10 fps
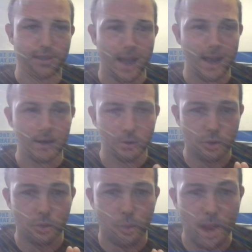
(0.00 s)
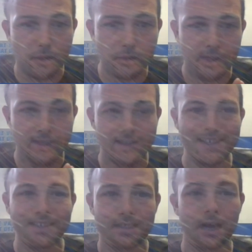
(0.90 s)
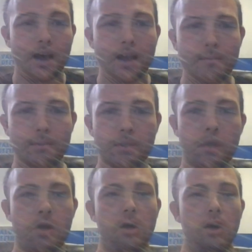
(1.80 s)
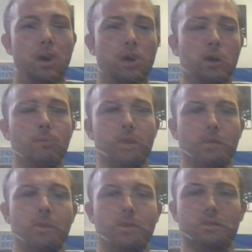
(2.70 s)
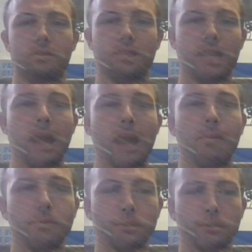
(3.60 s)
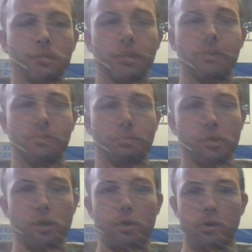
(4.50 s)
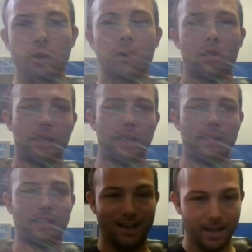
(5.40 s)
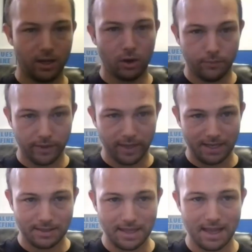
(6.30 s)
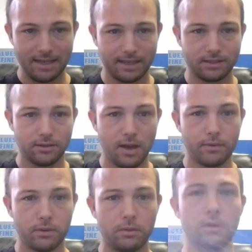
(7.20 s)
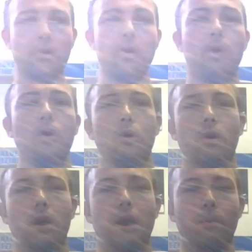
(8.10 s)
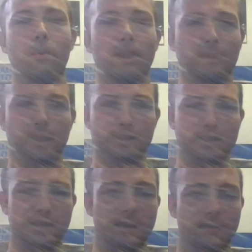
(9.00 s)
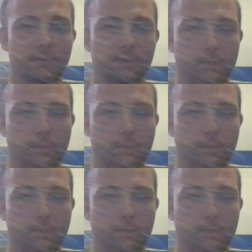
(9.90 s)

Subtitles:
that do well in these times are going to be the businesses that absolutely explode and take off and get to that next level when things get a little